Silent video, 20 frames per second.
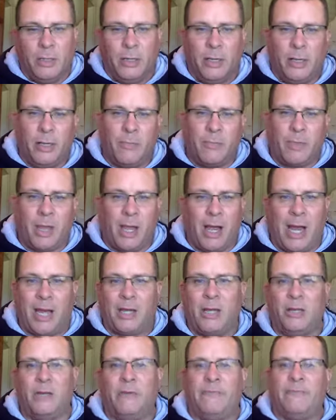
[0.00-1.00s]
I
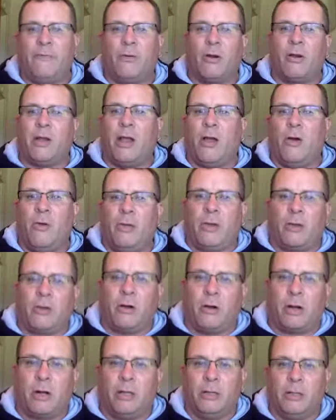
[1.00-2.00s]
couldn't afford to own a
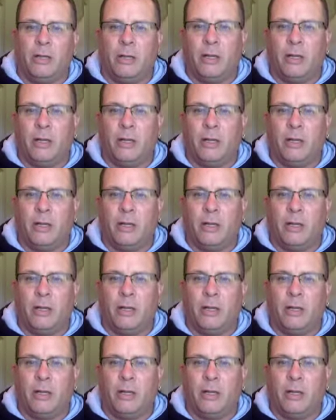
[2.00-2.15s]
car.